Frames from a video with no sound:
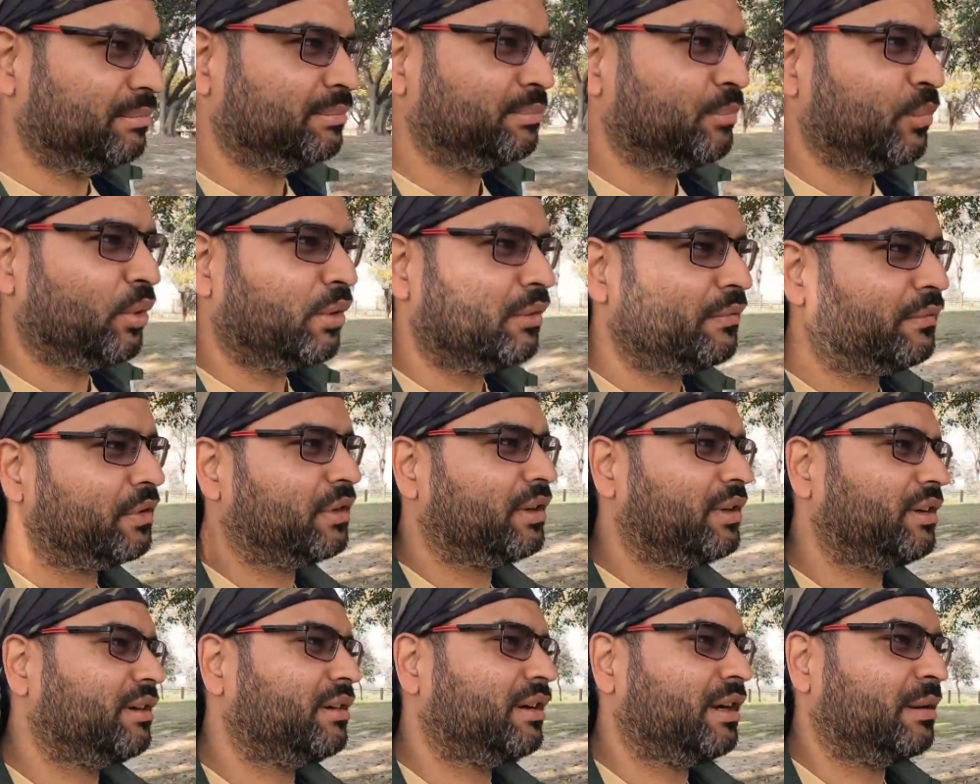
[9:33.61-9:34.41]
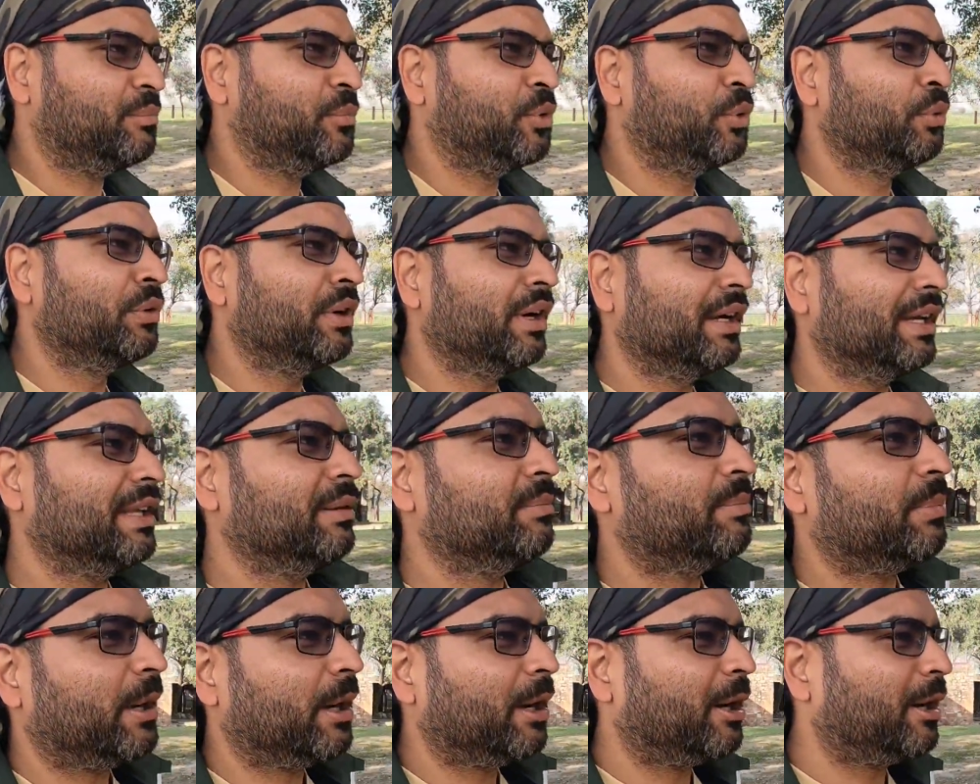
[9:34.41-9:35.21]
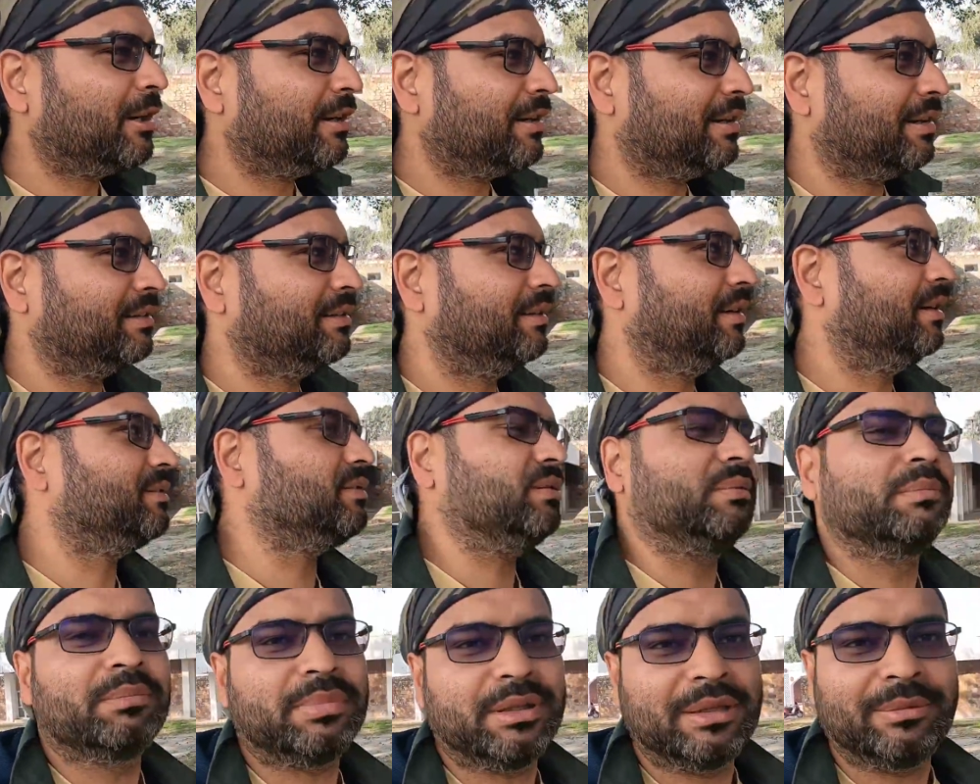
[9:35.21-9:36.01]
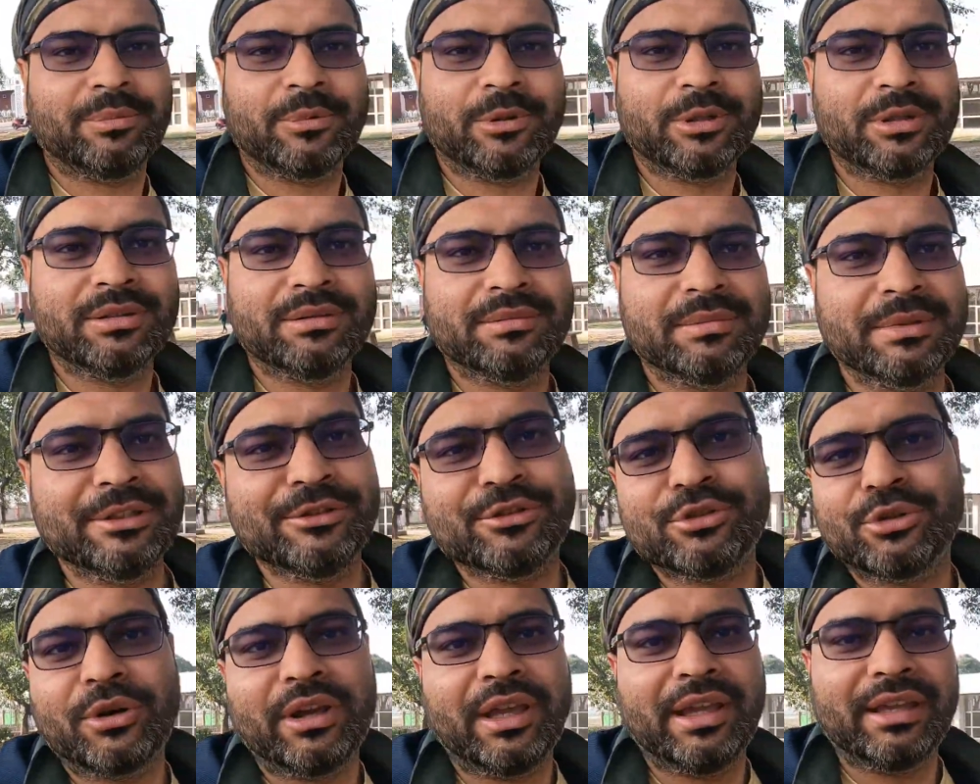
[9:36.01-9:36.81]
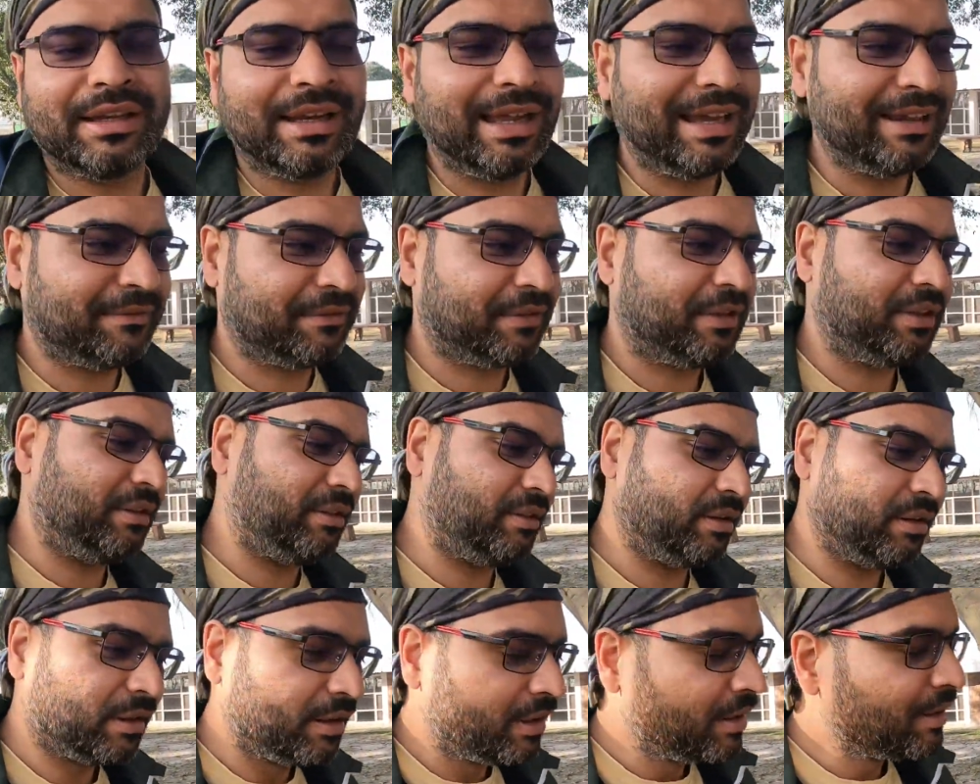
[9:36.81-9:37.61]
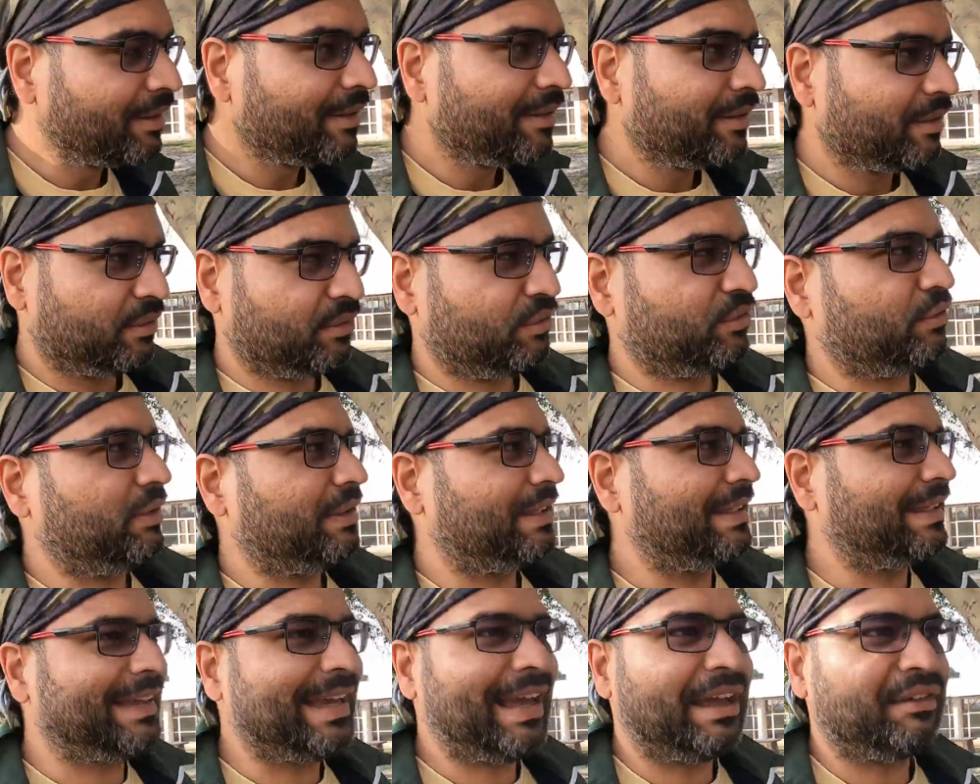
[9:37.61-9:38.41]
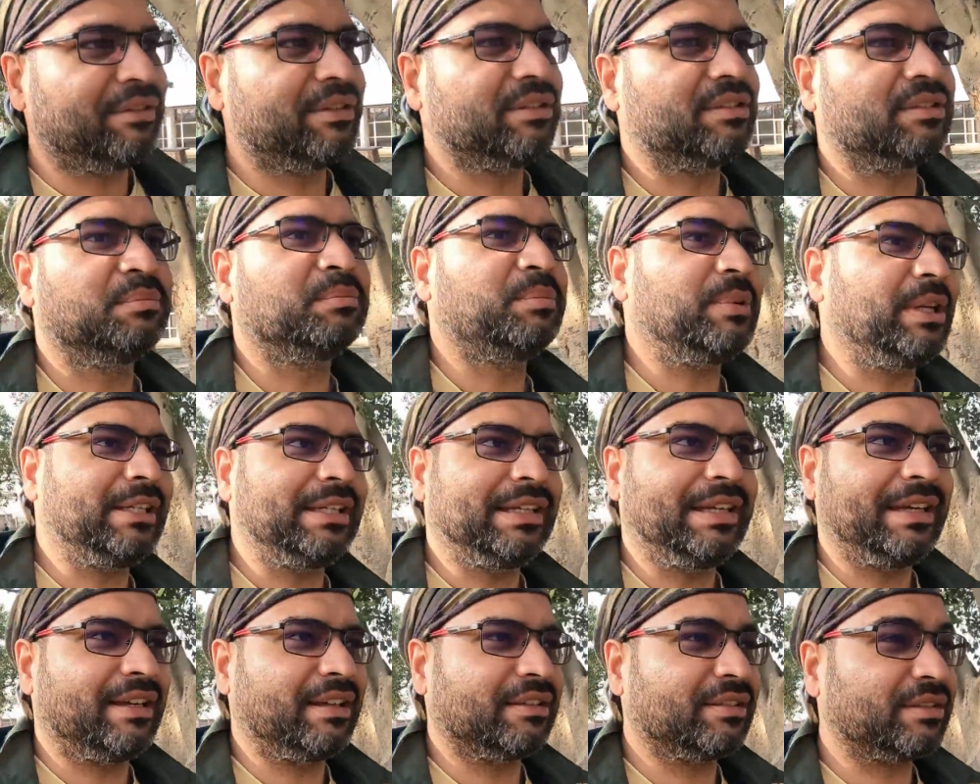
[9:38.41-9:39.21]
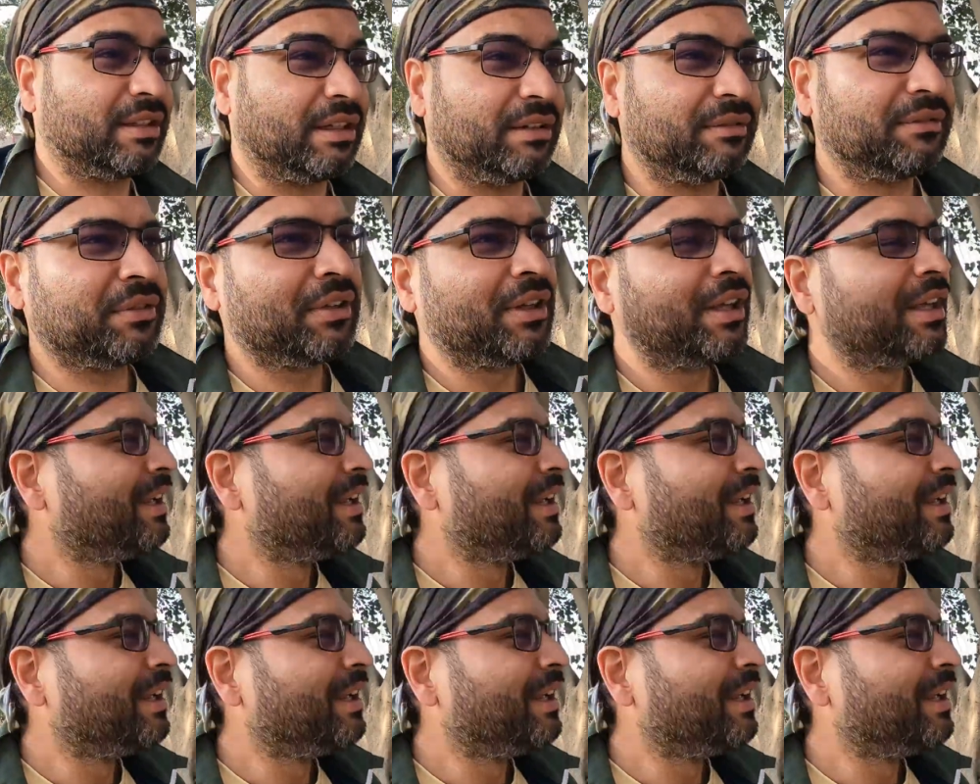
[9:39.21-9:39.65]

more of a community park, and there's some people enjoying life here, just chilling, having some picnic and stuff.